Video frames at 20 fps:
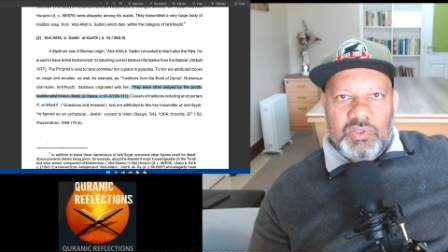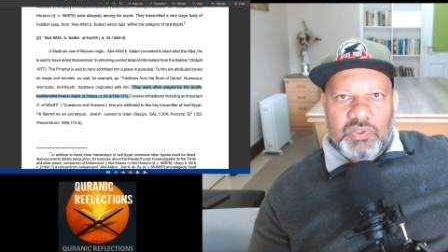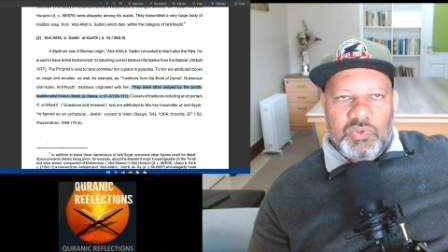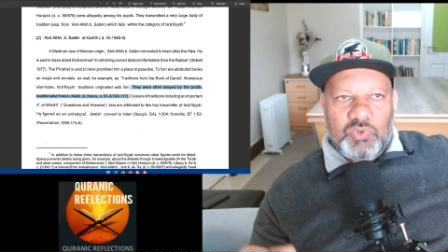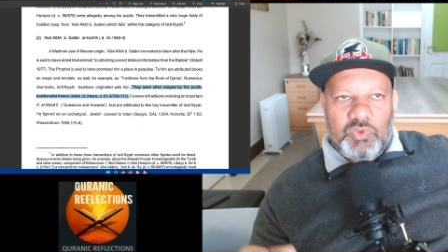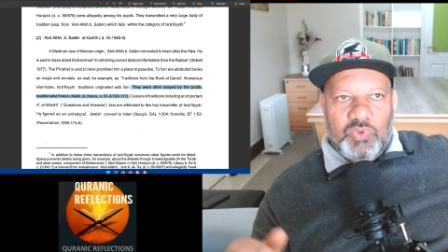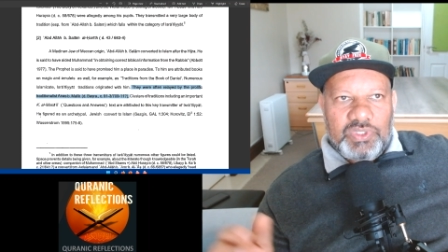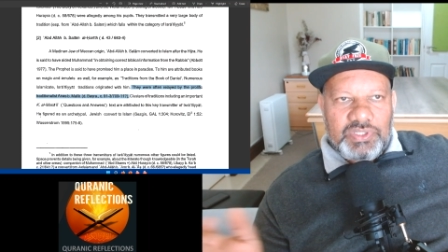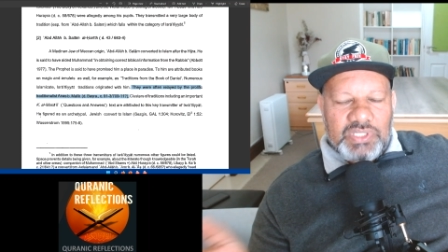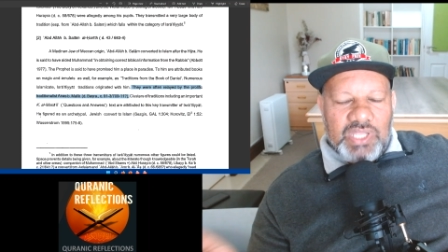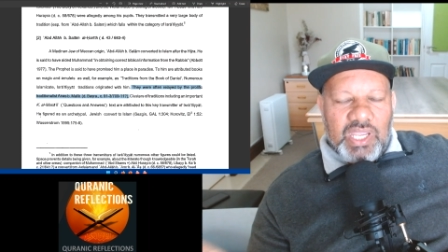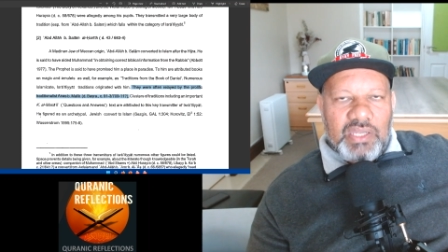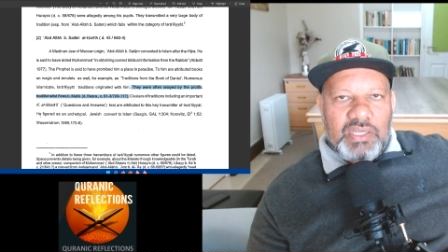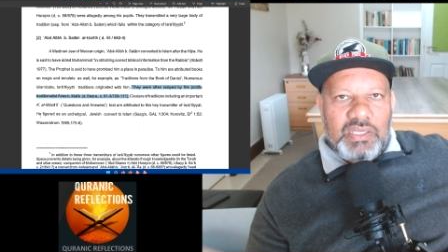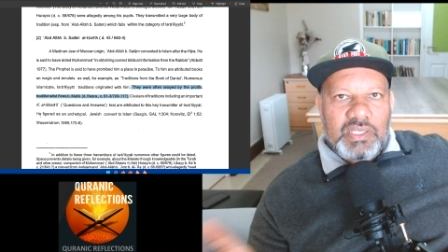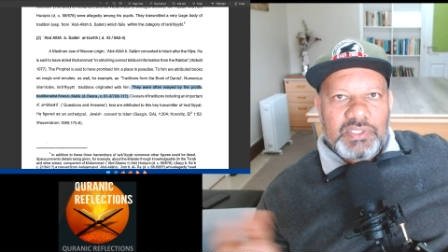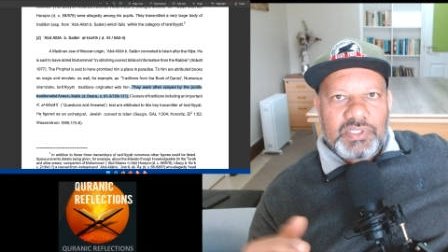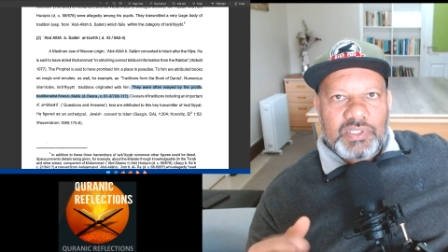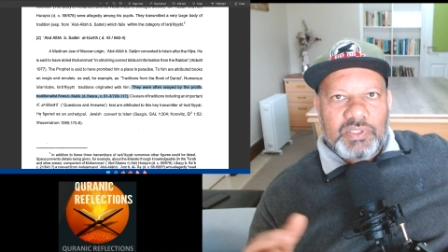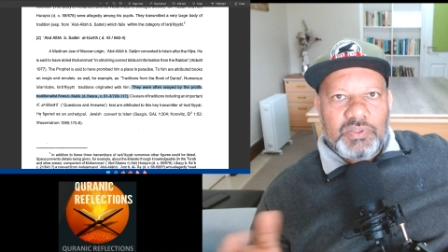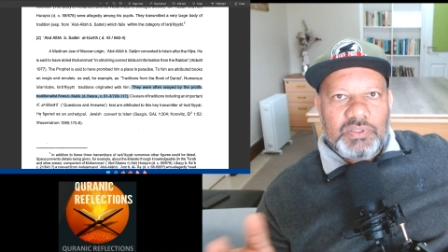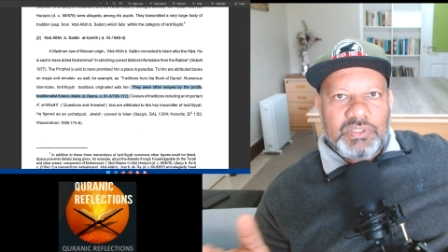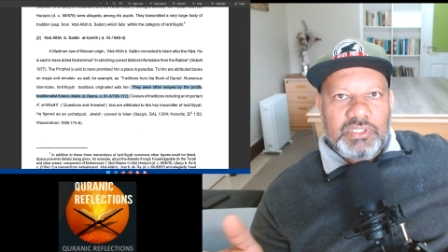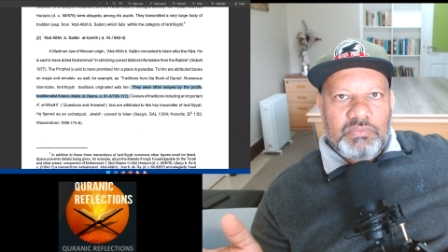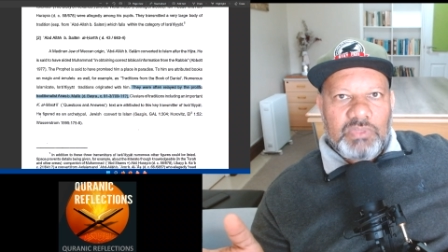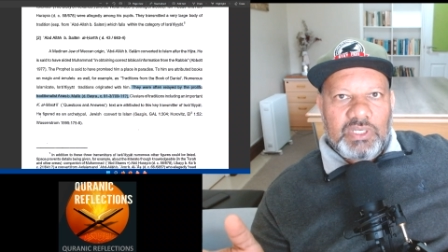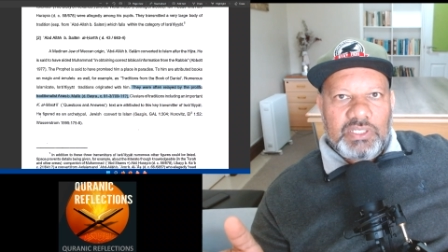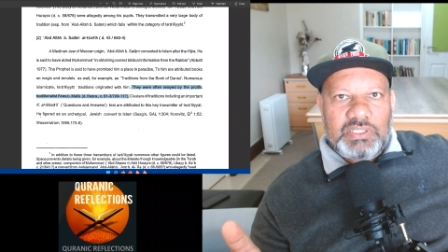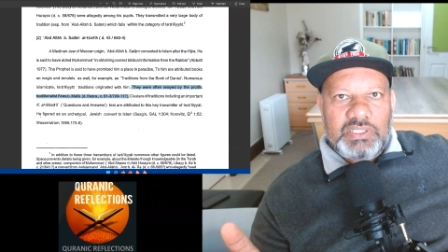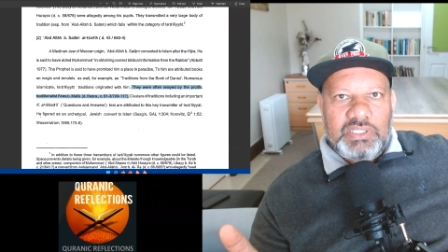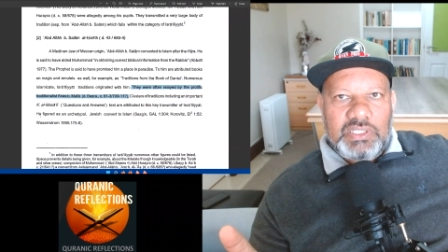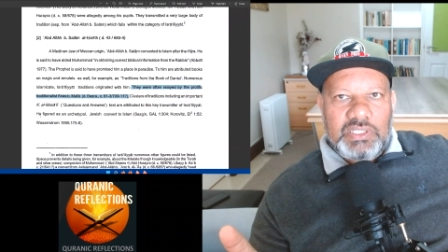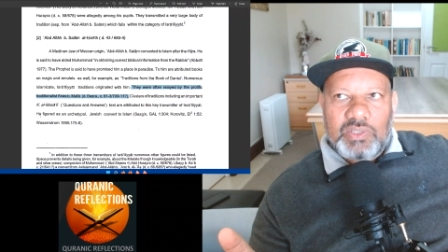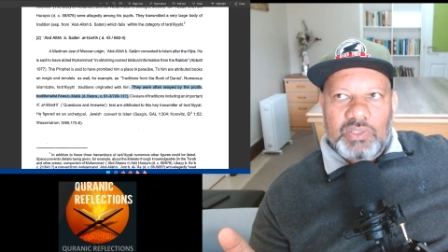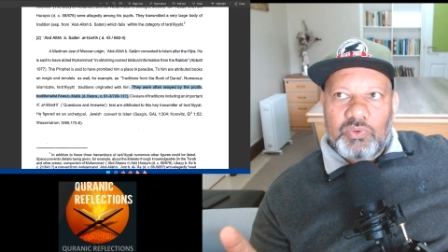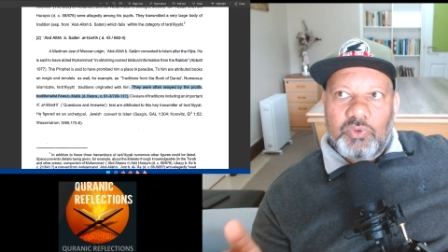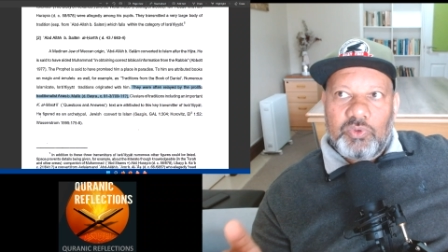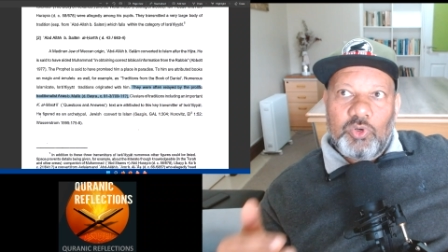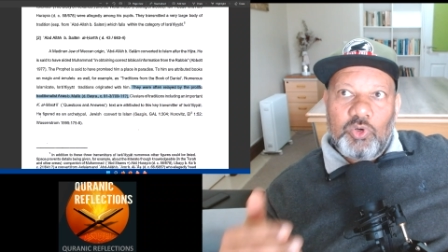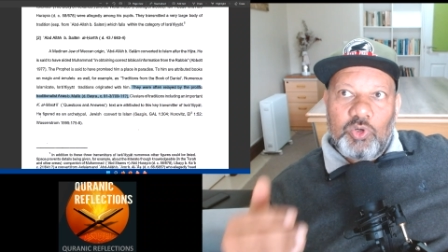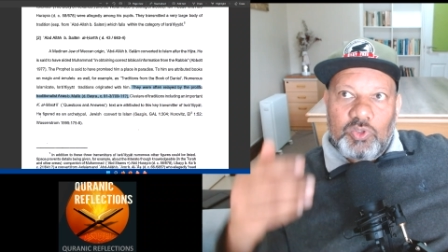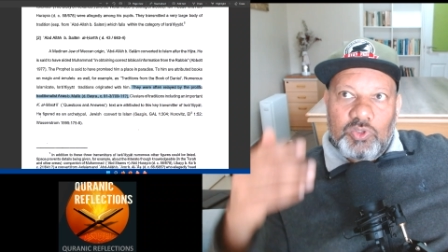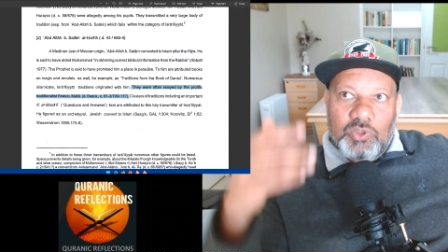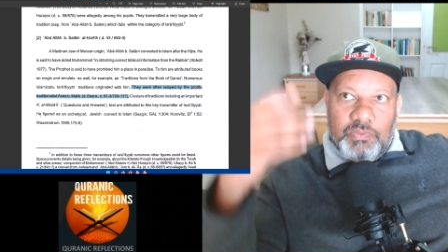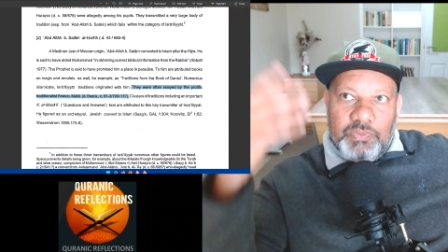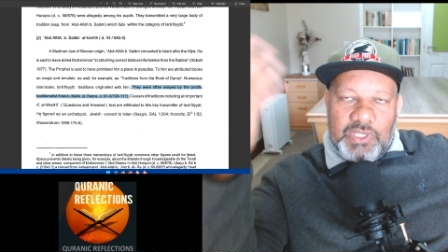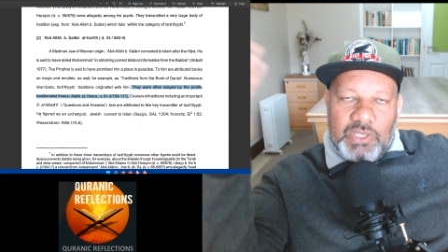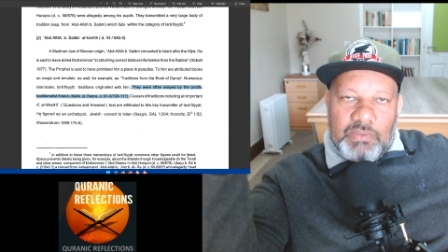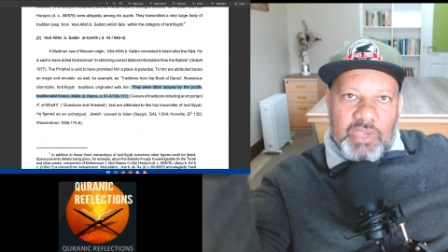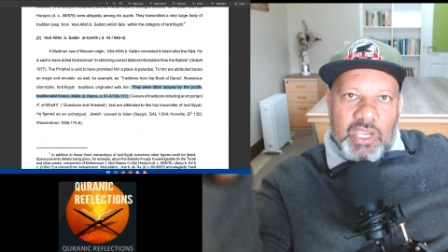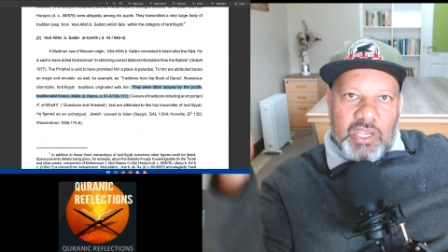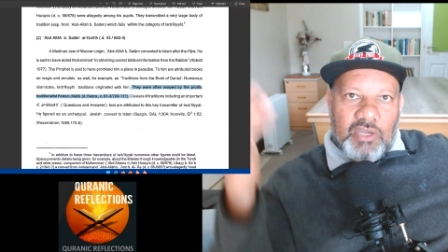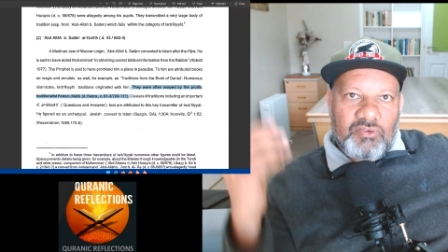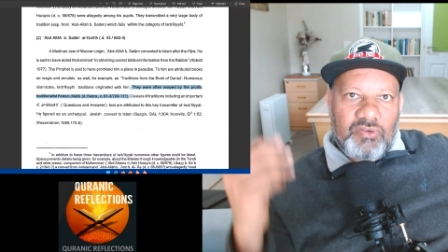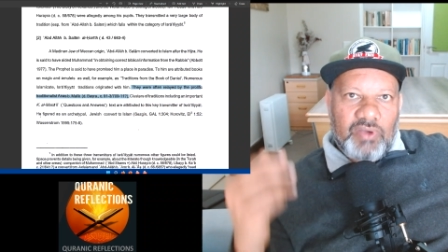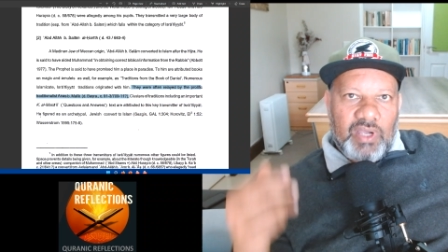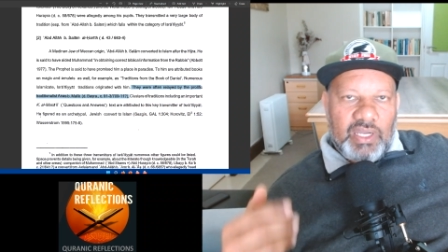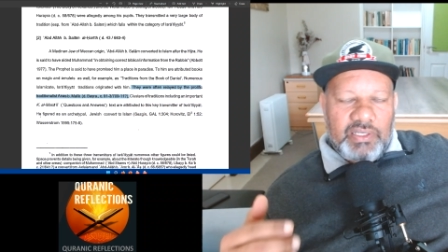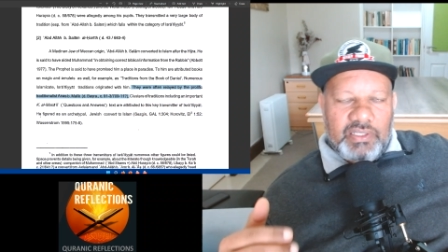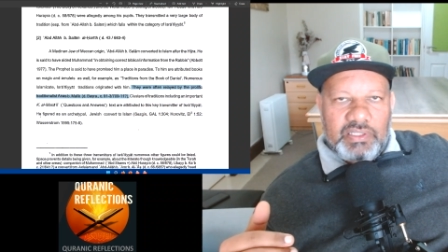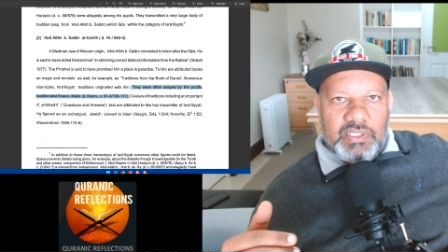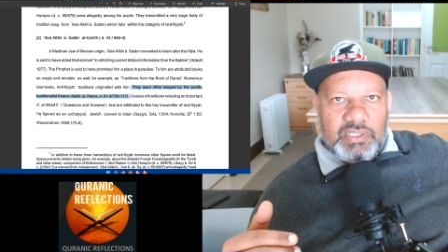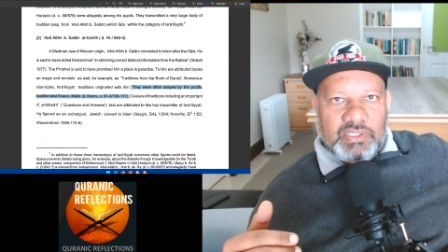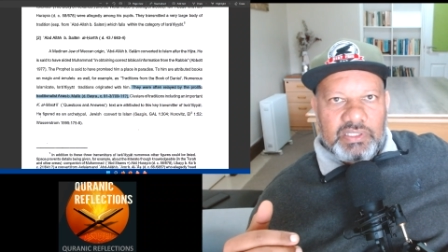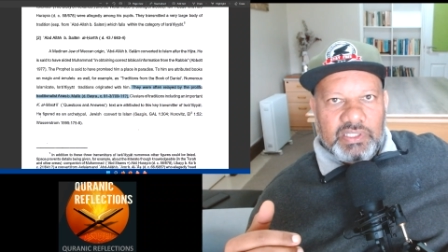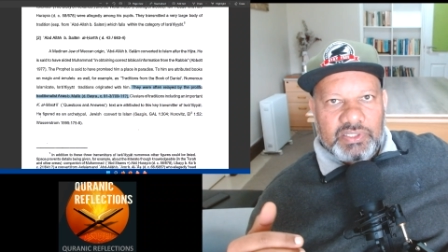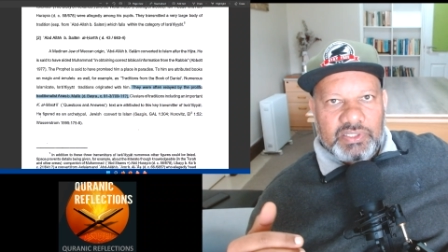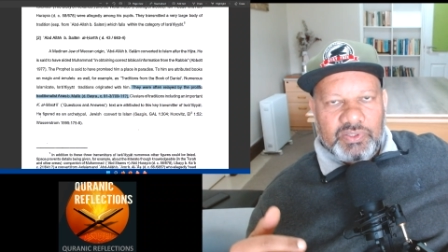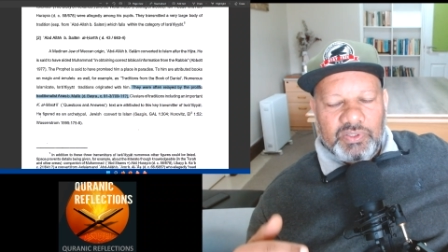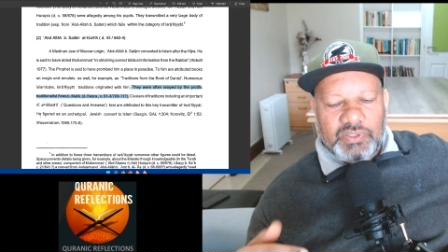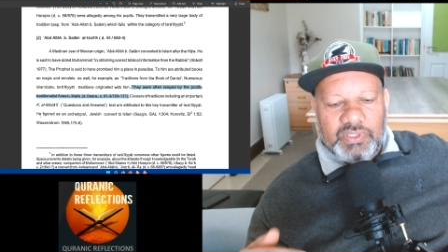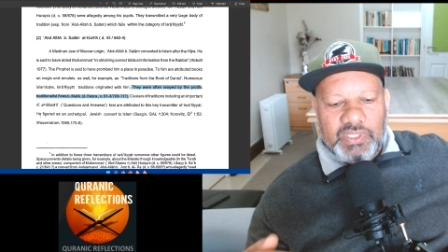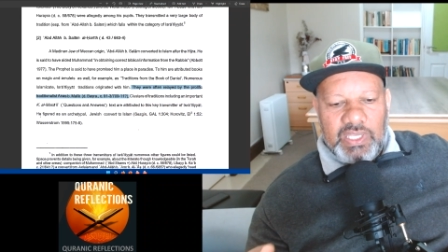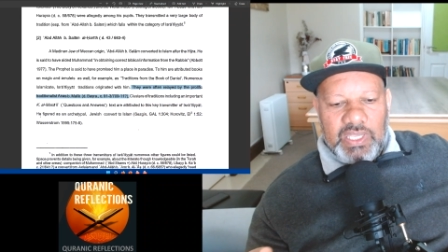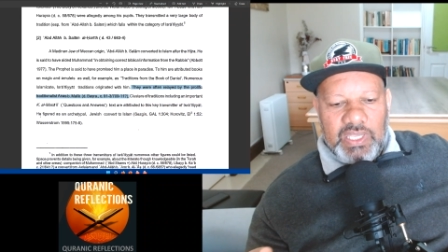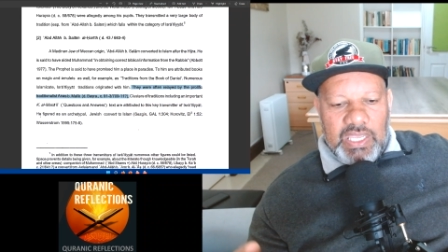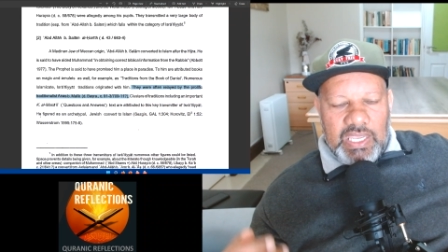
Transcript: who was 10 years old in Medina, who grew to be a man of 100 years old,